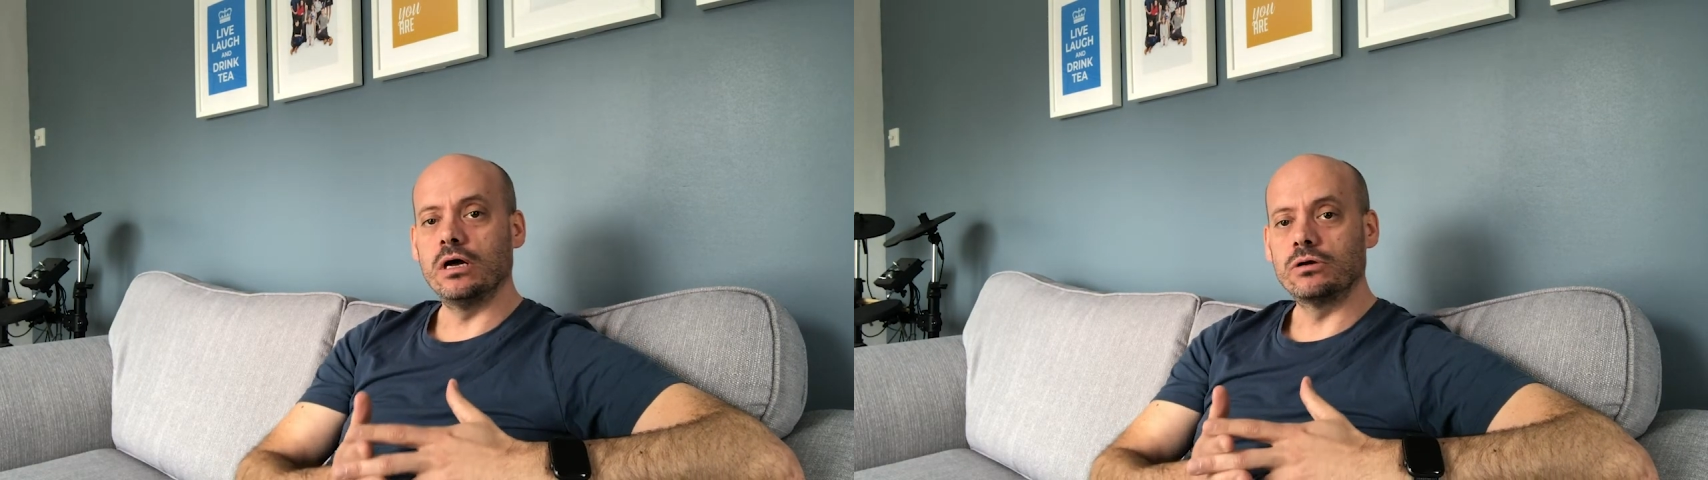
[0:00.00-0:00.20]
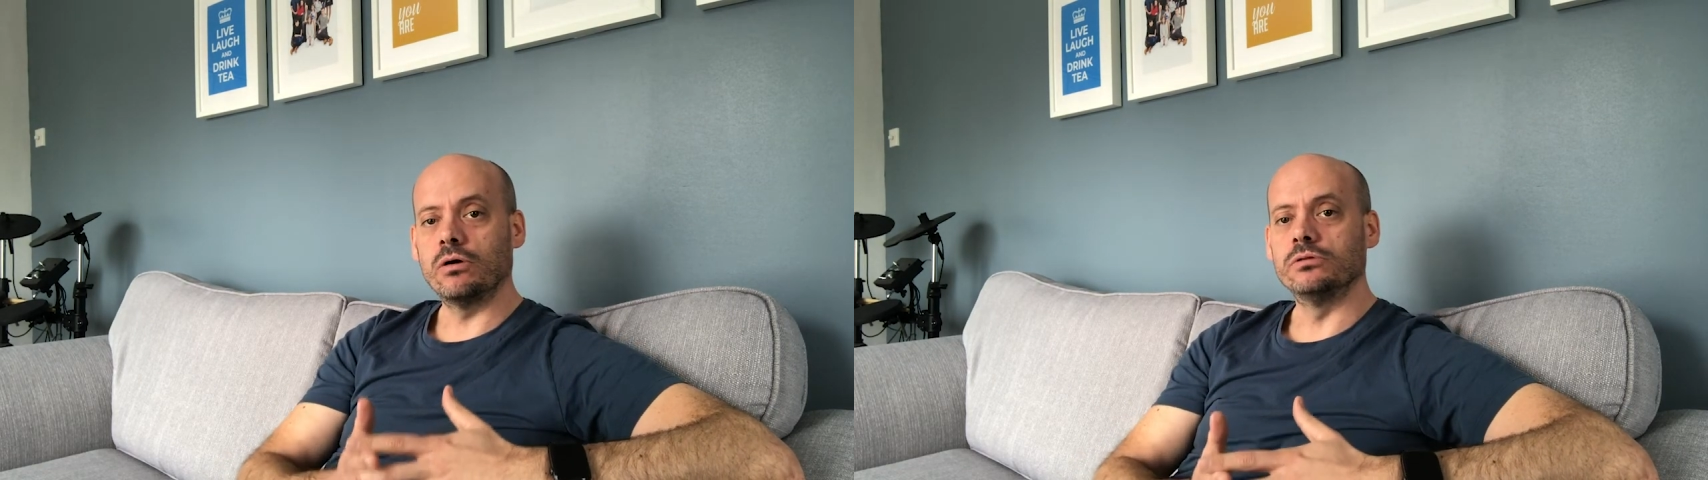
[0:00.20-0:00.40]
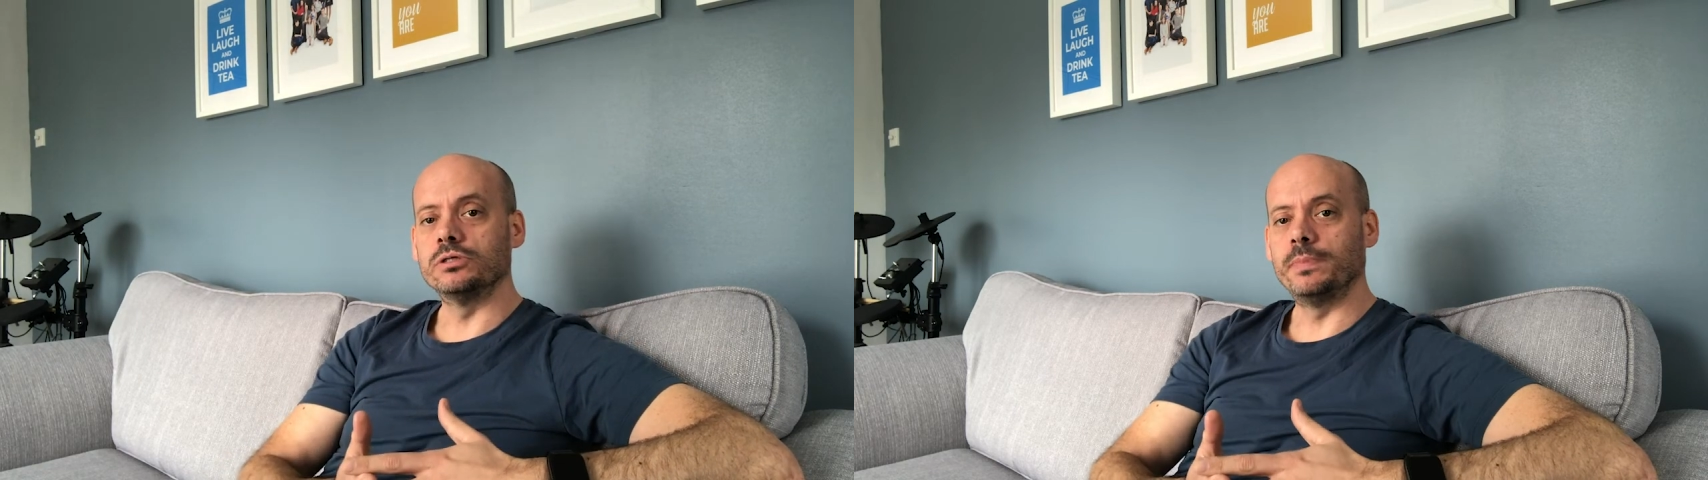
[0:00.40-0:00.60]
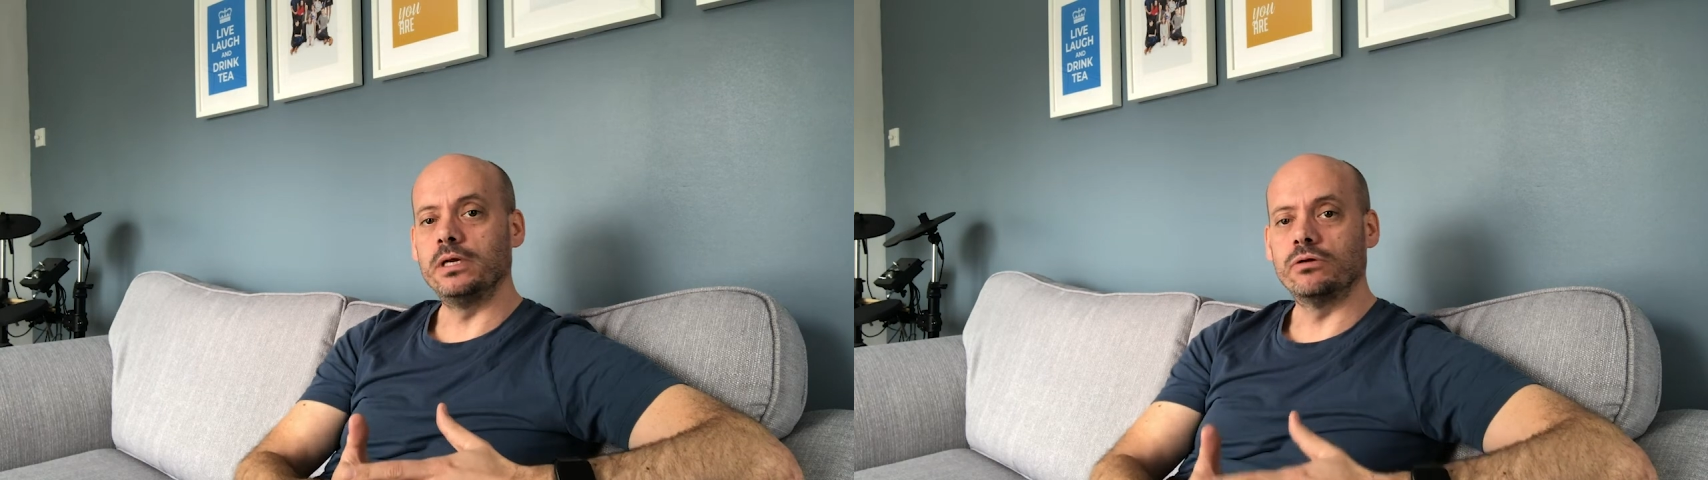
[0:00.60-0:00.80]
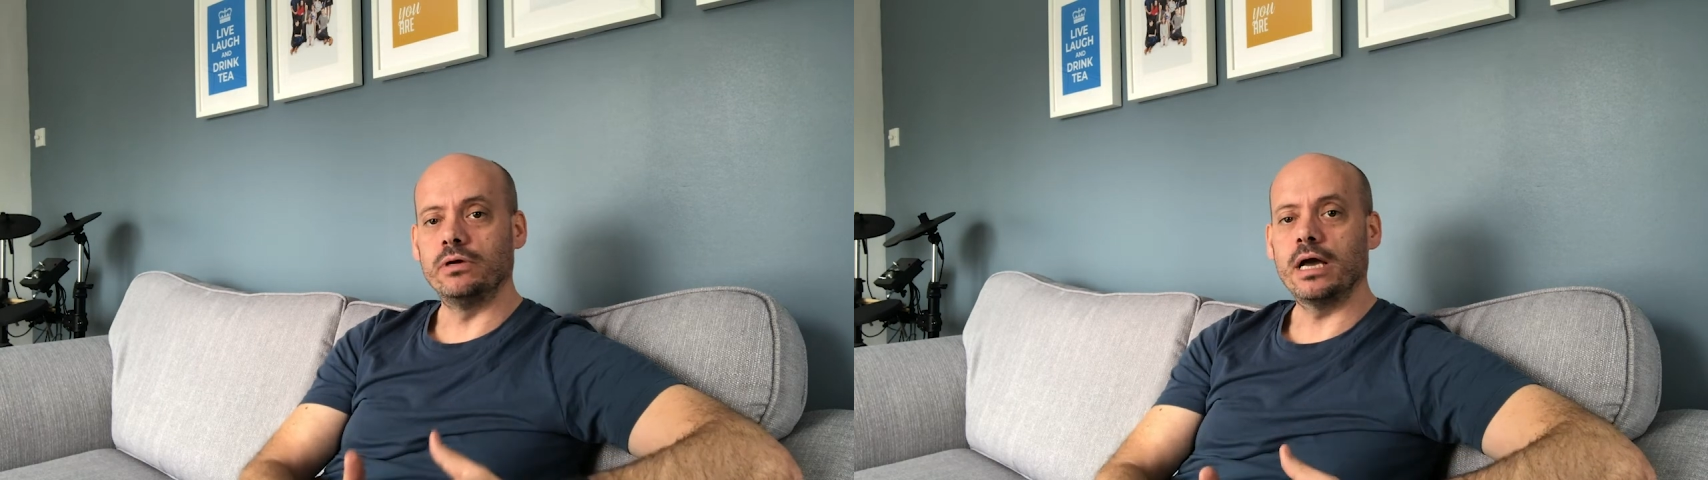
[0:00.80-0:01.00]
a God that's been
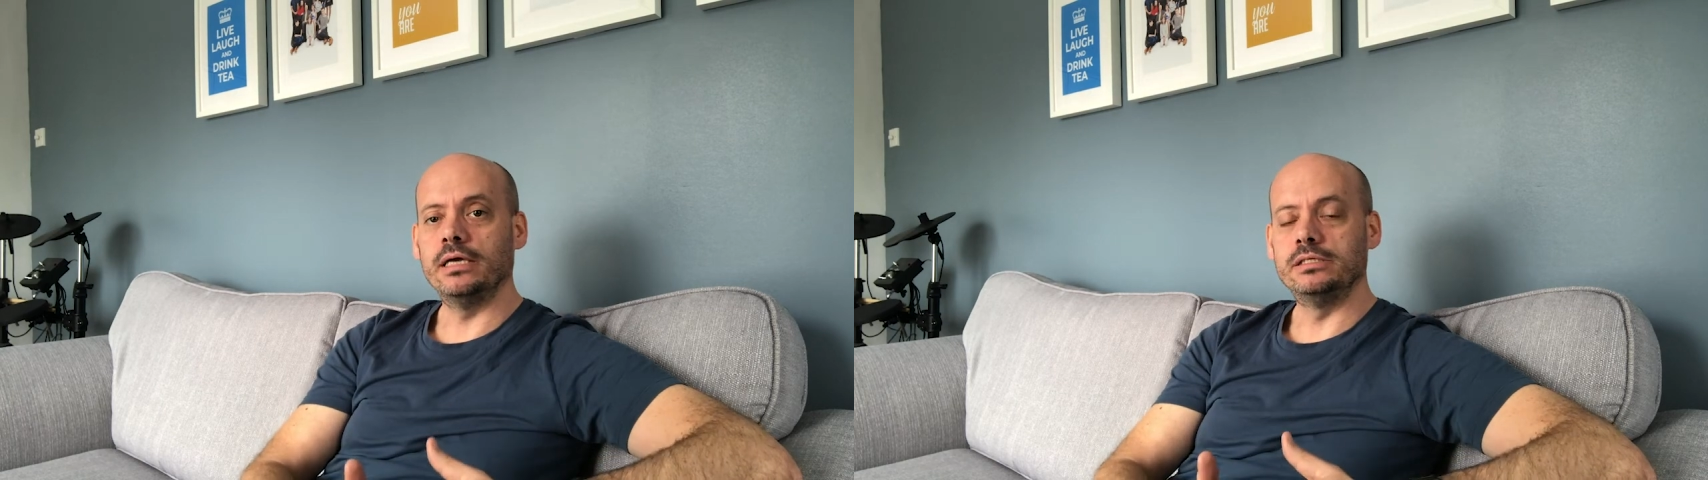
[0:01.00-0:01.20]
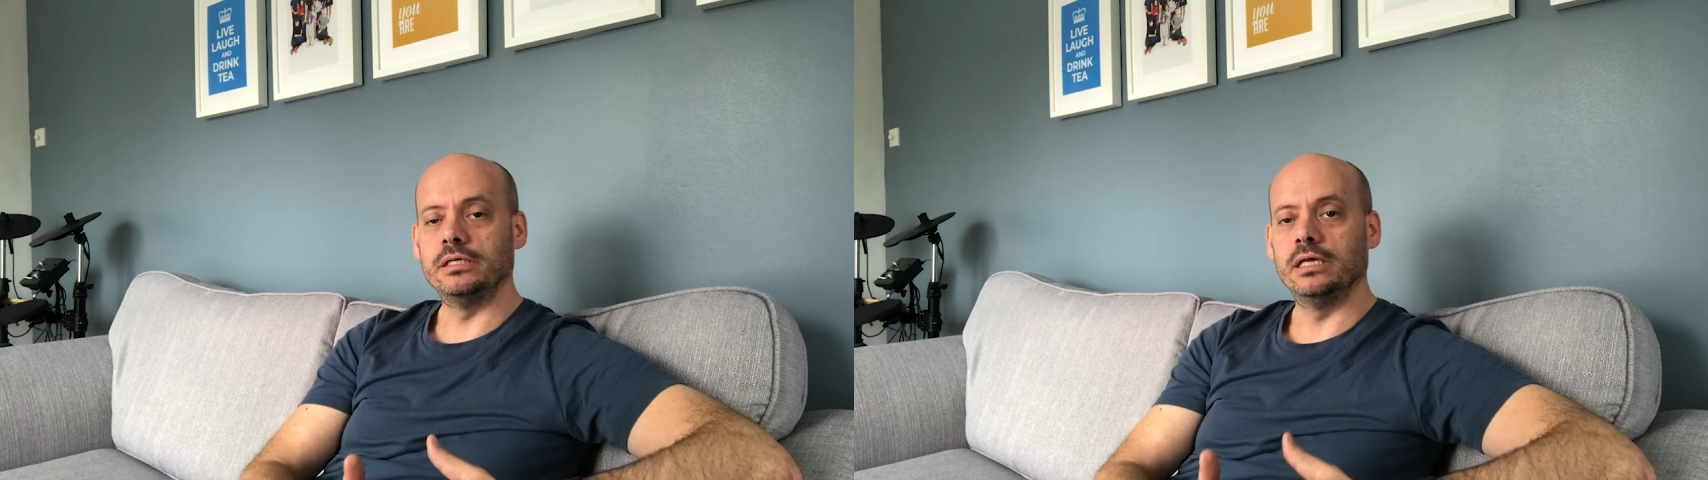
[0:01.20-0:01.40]
created.